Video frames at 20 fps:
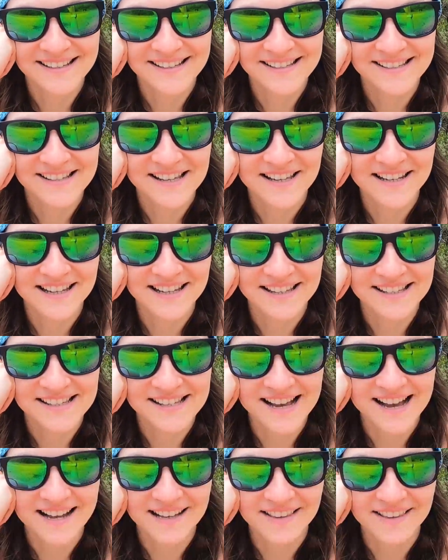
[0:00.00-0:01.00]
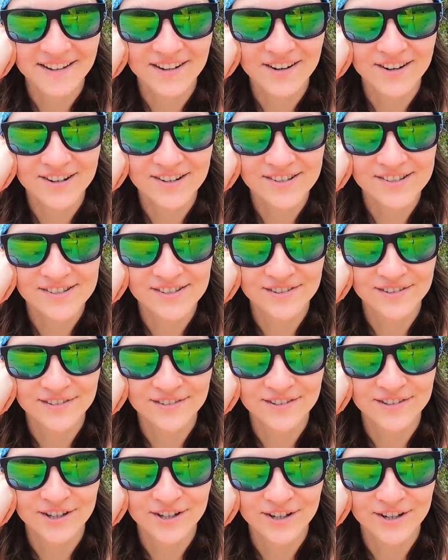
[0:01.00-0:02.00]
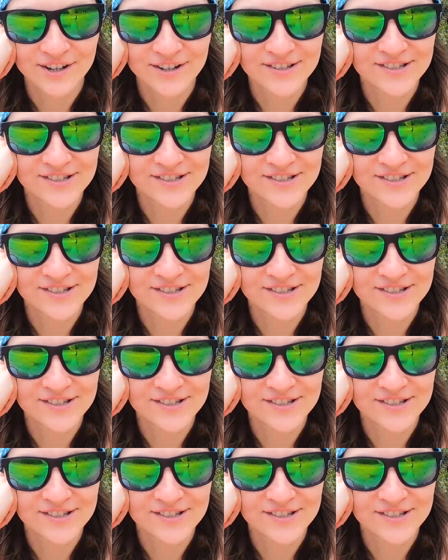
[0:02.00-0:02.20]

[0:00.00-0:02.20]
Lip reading: sitting inside the house and looking